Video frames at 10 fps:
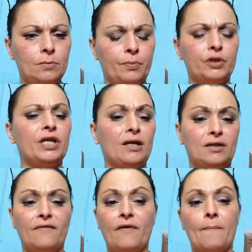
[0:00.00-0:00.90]

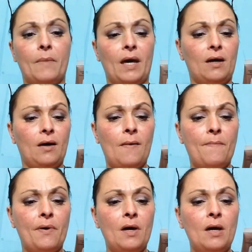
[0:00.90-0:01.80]
Protective Makeup.